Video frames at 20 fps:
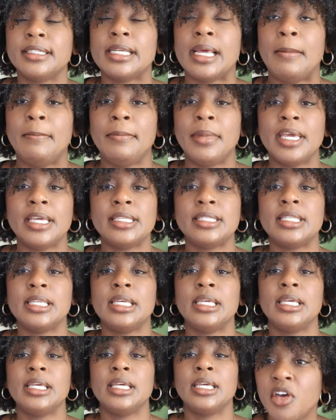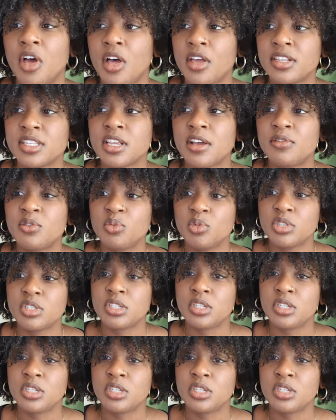Amazing. The All Soft was